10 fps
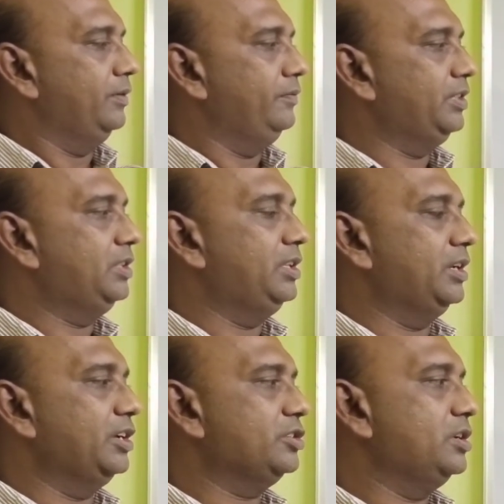with the
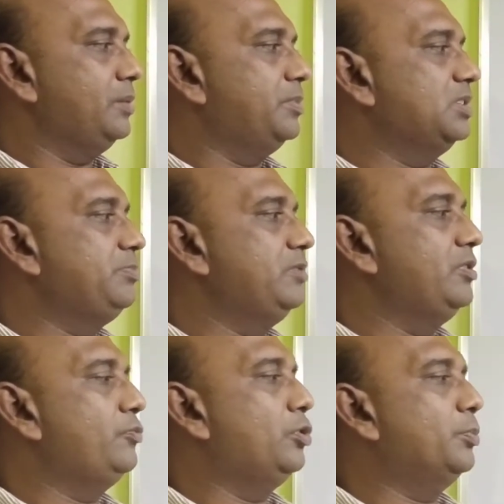rational numbers
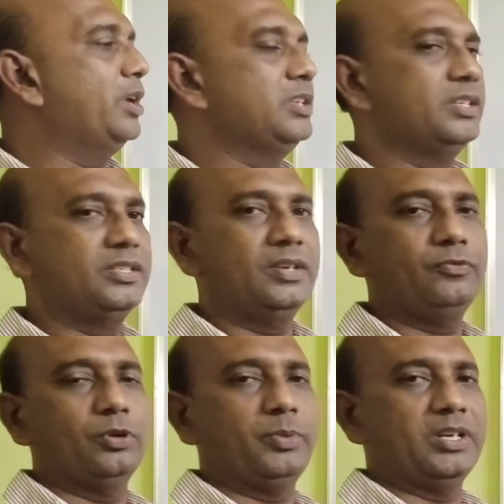between 4.6 and
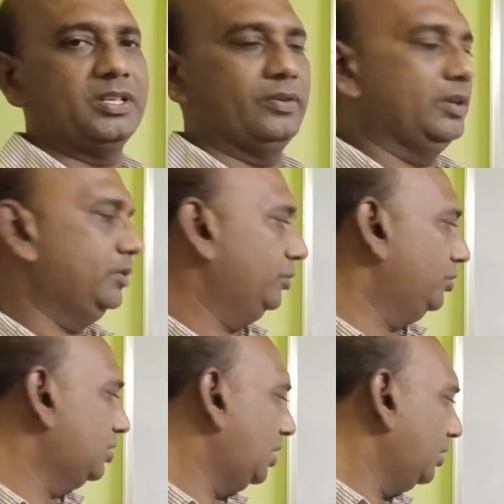4.7.
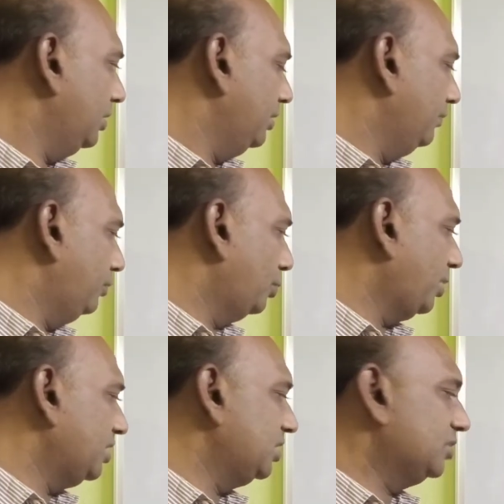Those are
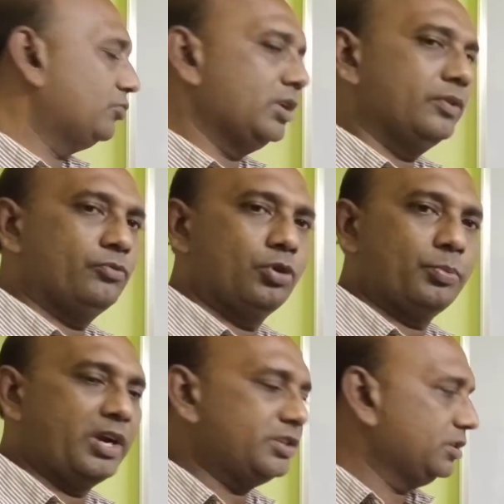4.61,
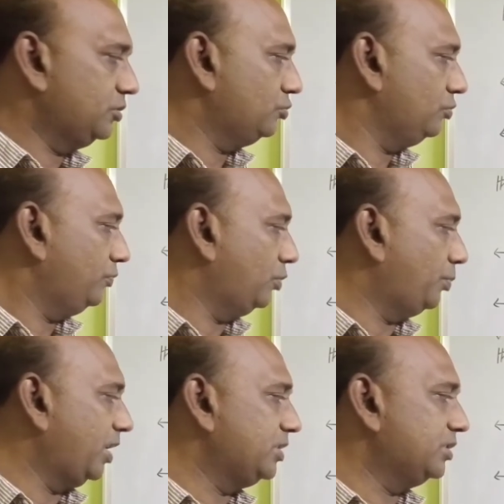4.62,
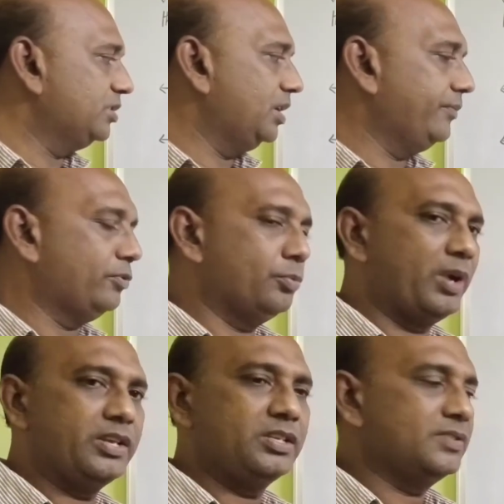4.63,
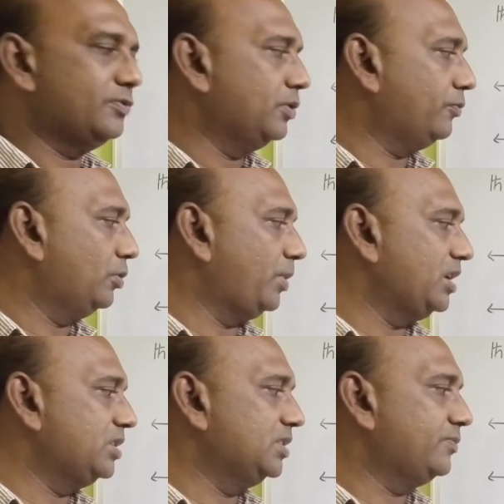4.64,
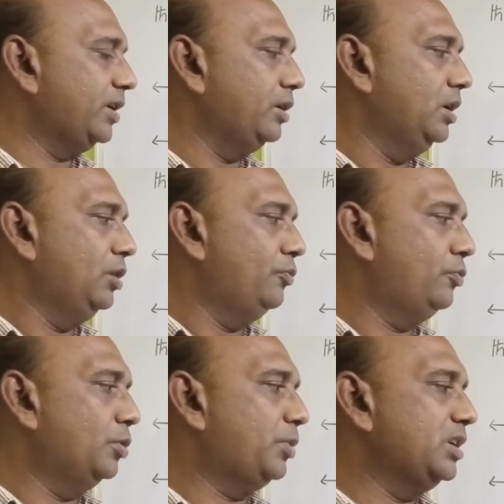4.65,
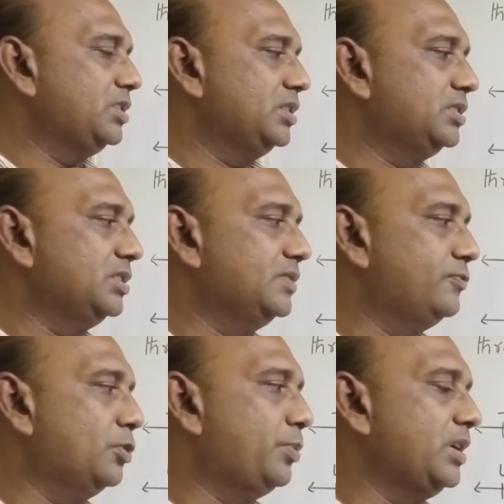4.66,
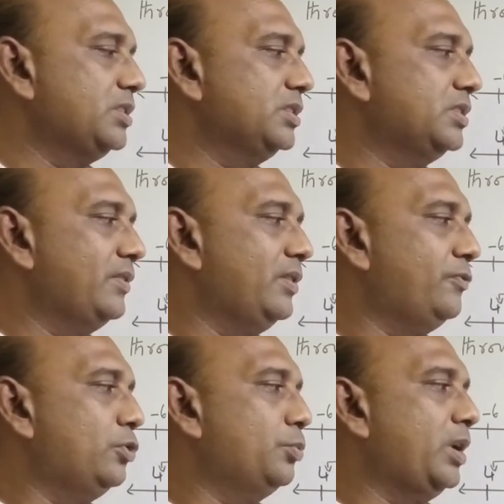4.67,
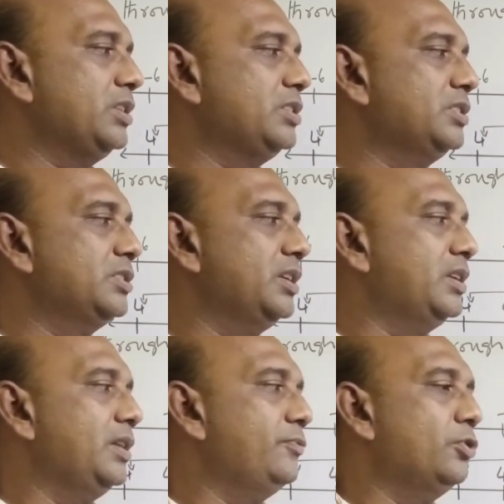4.68
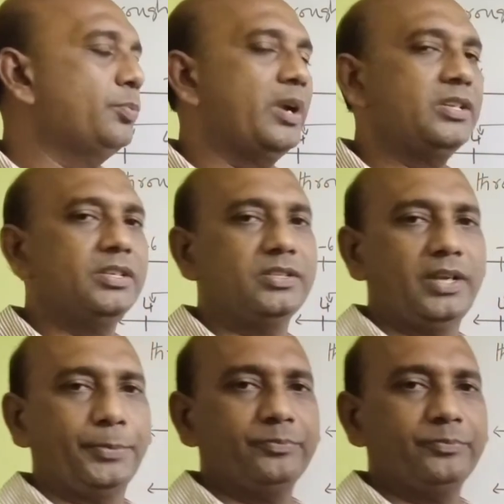and 4.69.